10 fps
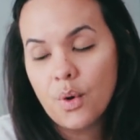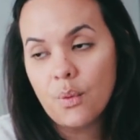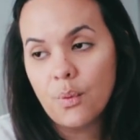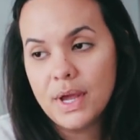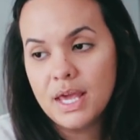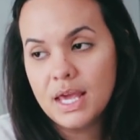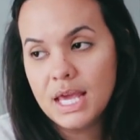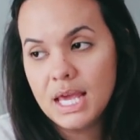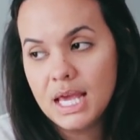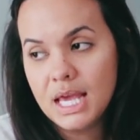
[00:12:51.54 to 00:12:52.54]

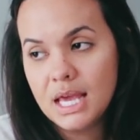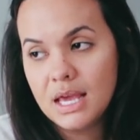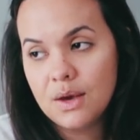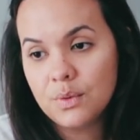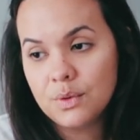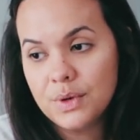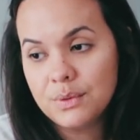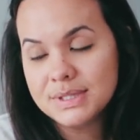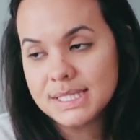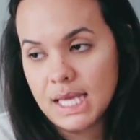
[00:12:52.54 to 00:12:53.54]
we will, we
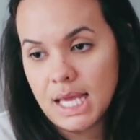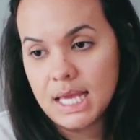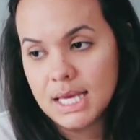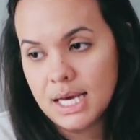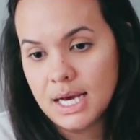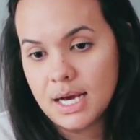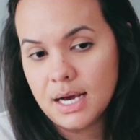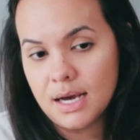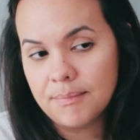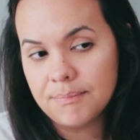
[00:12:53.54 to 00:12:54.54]
will see.
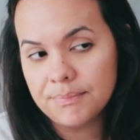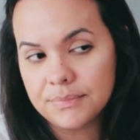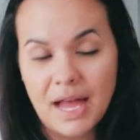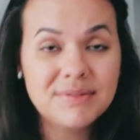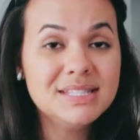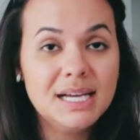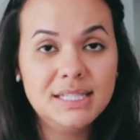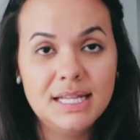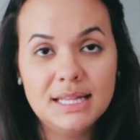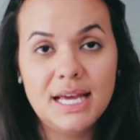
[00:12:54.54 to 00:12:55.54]
Um, I haven't signed
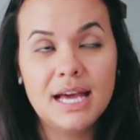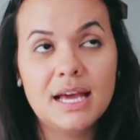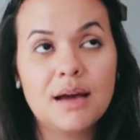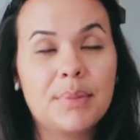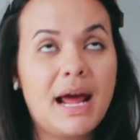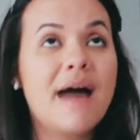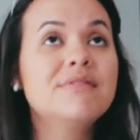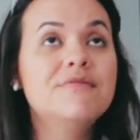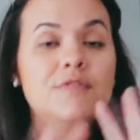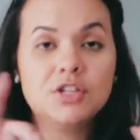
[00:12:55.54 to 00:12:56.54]
anything, but I have
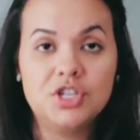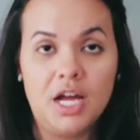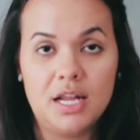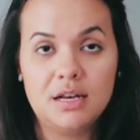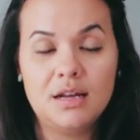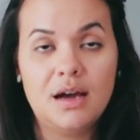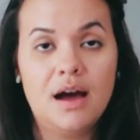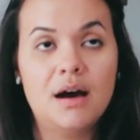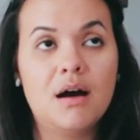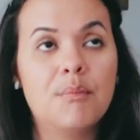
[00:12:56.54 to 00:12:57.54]
a vision.
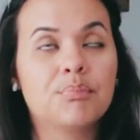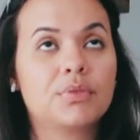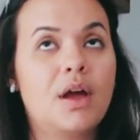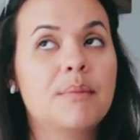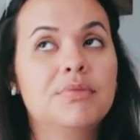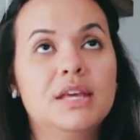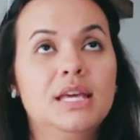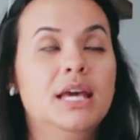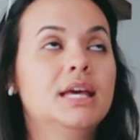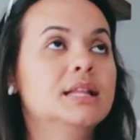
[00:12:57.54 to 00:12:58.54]
Um, I'm
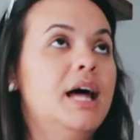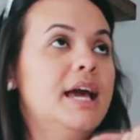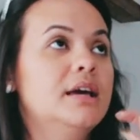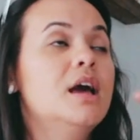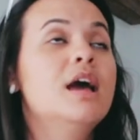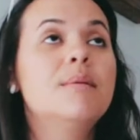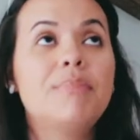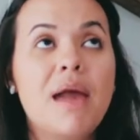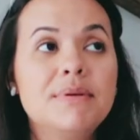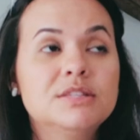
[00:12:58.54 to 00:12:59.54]
thinking like
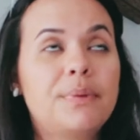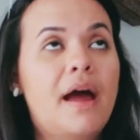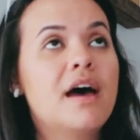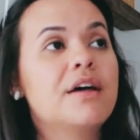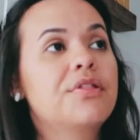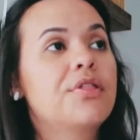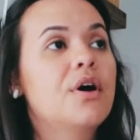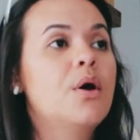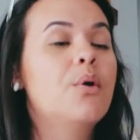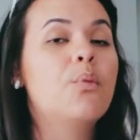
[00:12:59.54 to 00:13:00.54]
baby's breath,
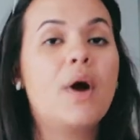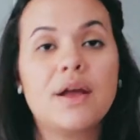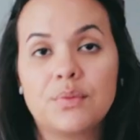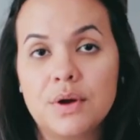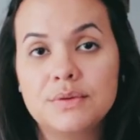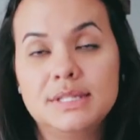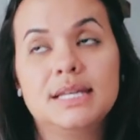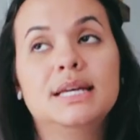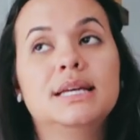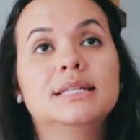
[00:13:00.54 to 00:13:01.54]
white
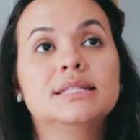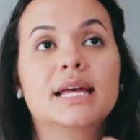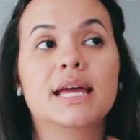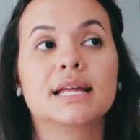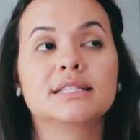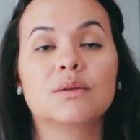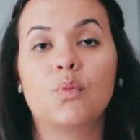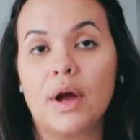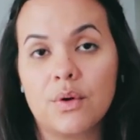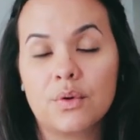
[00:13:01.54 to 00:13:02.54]
roses, and
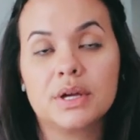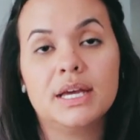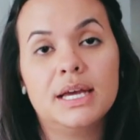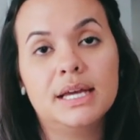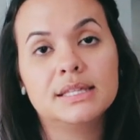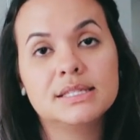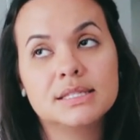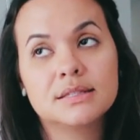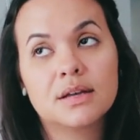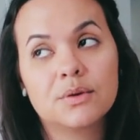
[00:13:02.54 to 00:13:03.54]
some white
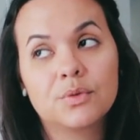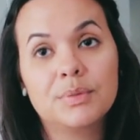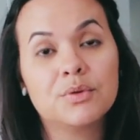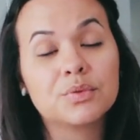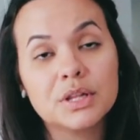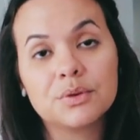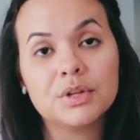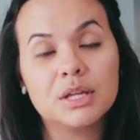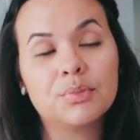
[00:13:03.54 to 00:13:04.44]
orchids would be really, really